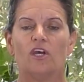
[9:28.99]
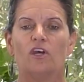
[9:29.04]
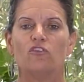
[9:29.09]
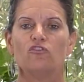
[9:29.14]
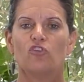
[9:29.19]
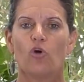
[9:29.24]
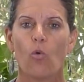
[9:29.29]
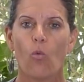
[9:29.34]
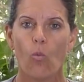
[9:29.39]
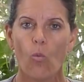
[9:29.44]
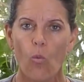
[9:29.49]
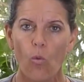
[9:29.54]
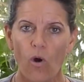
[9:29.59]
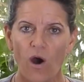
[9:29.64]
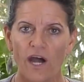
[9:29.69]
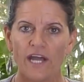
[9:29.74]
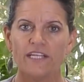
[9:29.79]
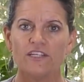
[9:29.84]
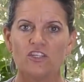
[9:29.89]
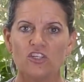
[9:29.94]
So
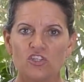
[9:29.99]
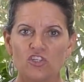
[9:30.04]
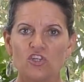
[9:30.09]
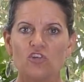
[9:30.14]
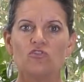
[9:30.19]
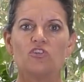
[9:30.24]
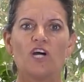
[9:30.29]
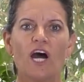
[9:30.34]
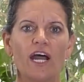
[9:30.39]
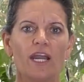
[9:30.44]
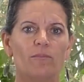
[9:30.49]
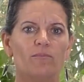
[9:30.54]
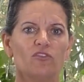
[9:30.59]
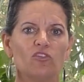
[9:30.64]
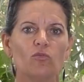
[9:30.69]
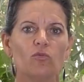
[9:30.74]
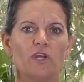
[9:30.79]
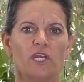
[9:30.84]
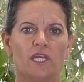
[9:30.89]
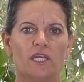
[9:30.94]
1 to 2 times
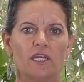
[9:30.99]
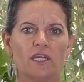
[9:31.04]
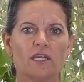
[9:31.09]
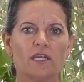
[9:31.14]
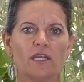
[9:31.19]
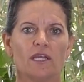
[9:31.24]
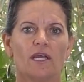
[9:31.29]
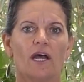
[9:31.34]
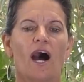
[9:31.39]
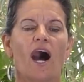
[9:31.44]
a week,